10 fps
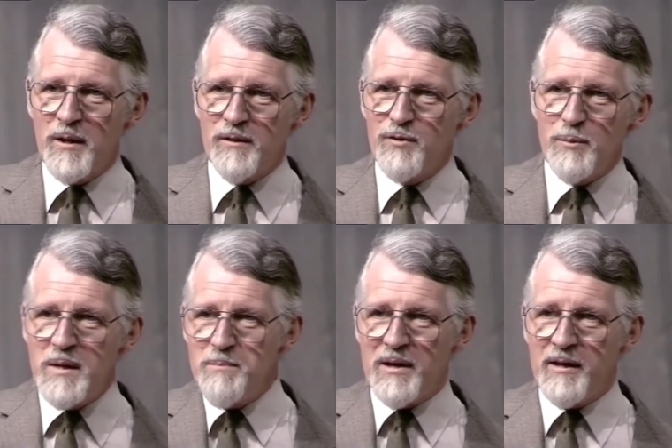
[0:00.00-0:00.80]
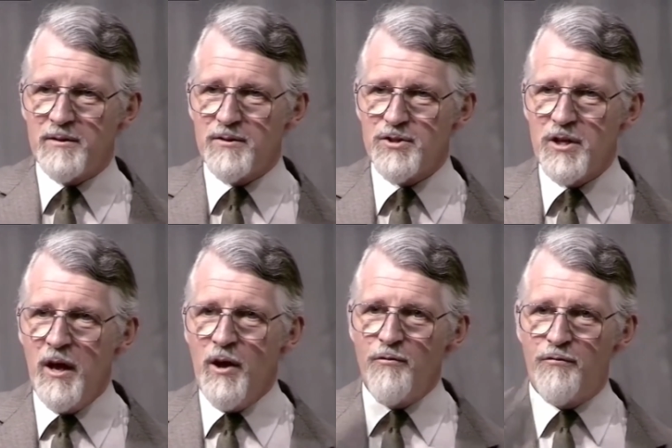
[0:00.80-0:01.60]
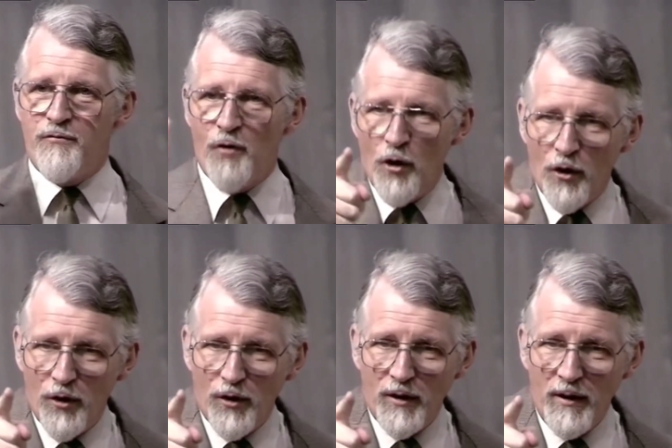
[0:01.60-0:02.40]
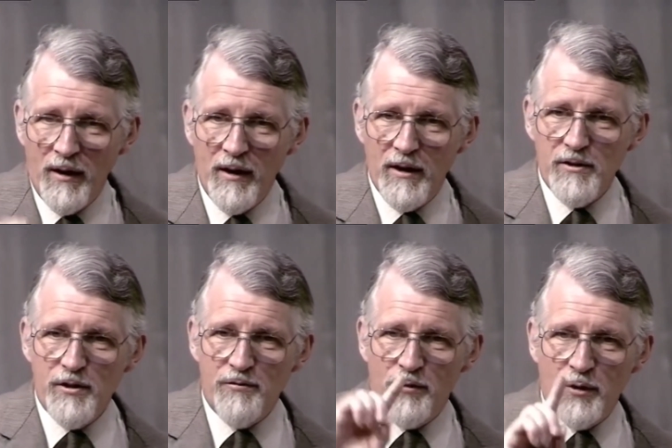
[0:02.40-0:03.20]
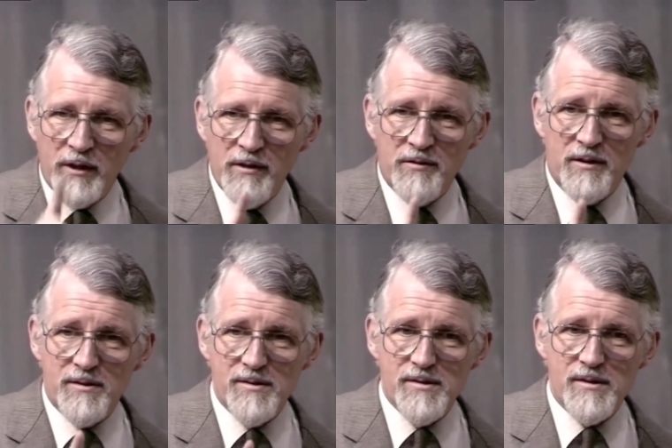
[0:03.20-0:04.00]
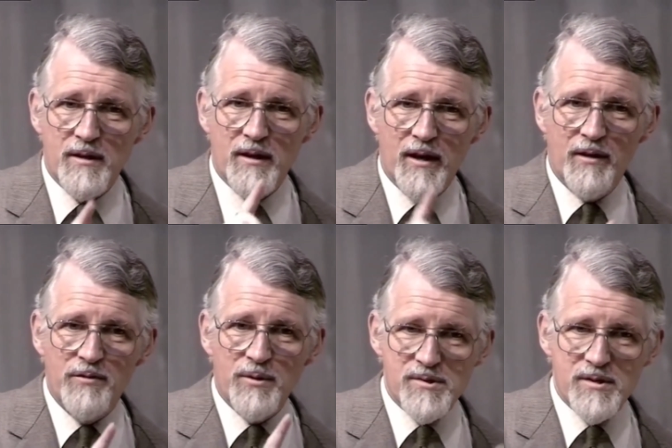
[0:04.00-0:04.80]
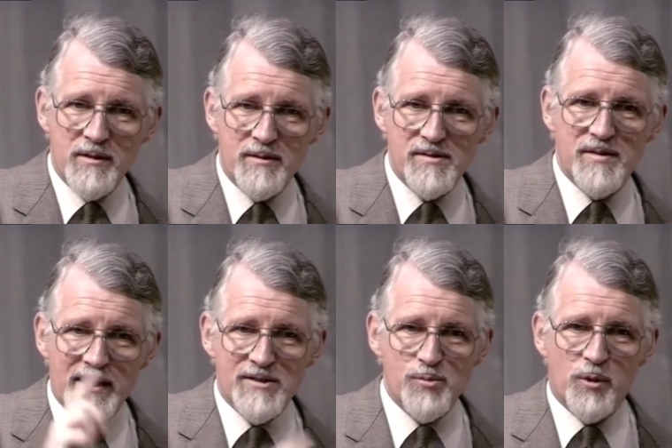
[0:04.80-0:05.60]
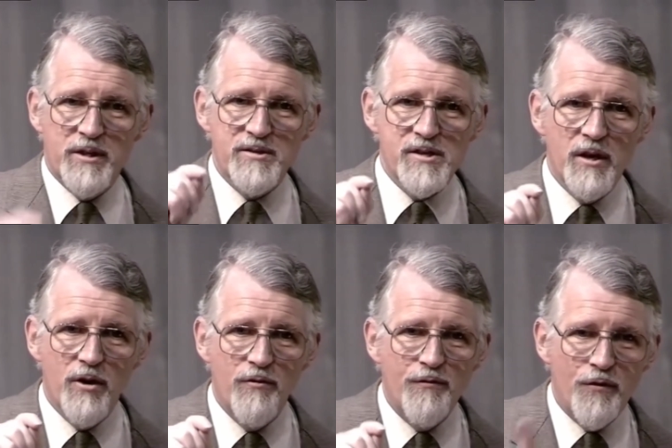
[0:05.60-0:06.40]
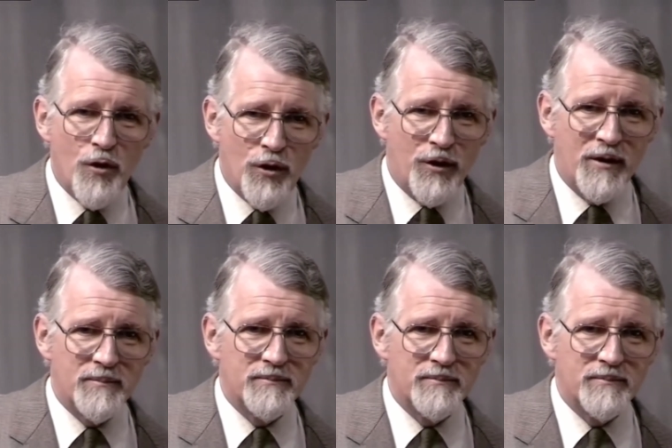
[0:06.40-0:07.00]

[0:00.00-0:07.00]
one of you be plunged, for the forgiveness of your sins. That's what it's for.